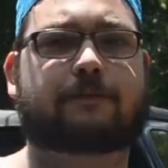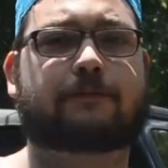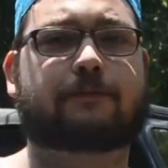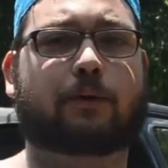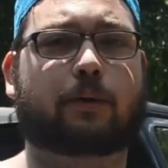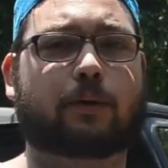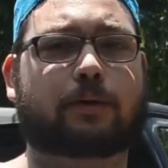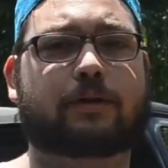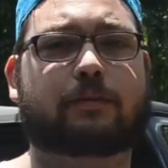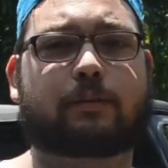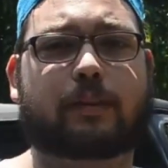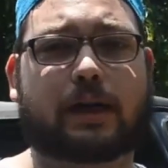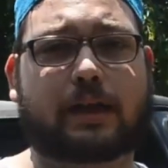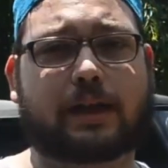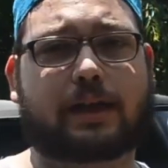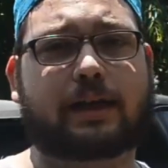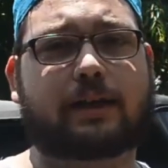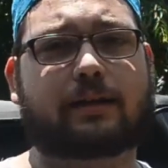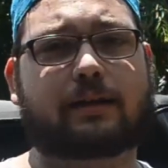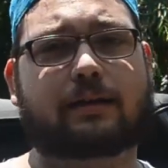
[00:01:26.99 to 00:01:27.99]
For the
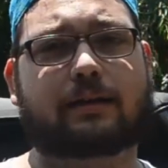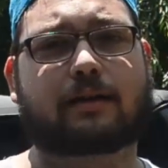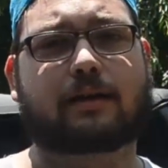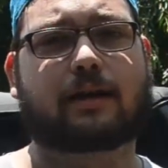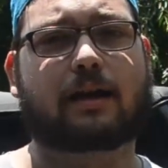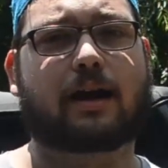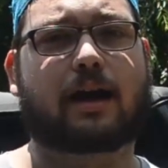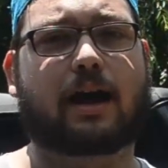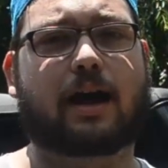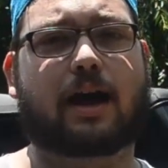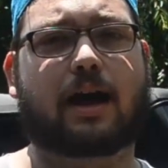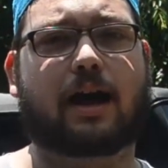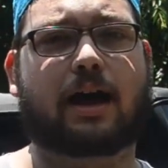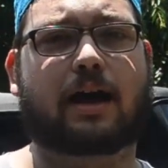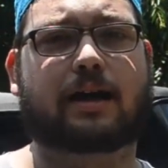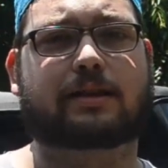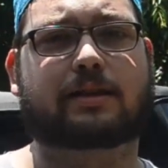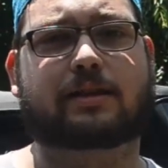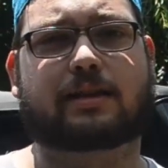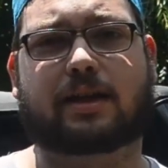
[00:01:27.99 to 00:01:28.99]
money,
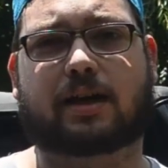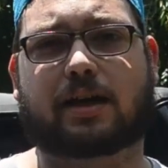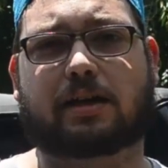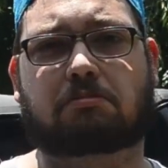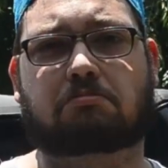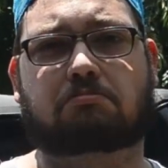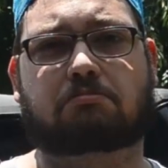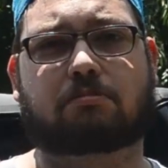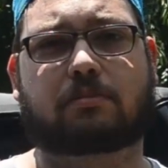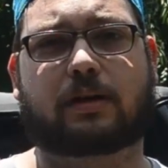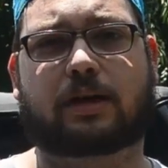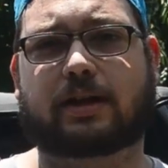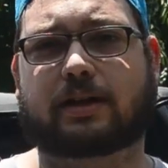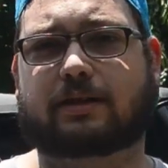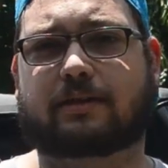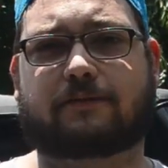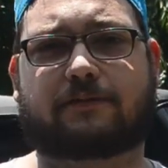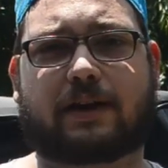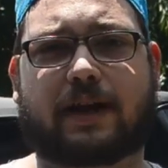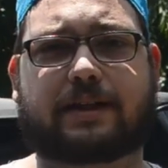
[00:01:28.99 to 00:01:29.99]
I'd say
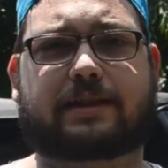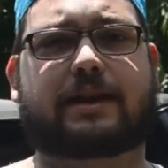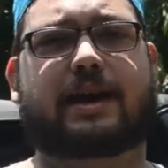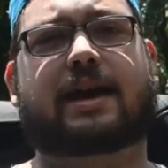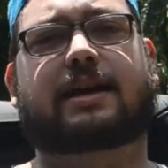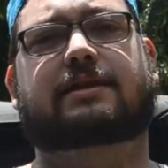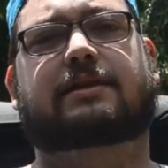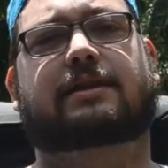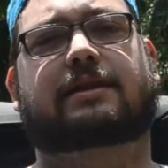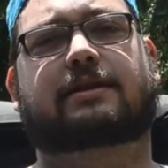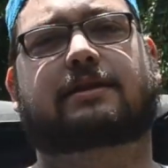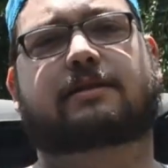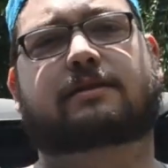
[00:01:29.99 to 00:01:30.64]
it's fantastic.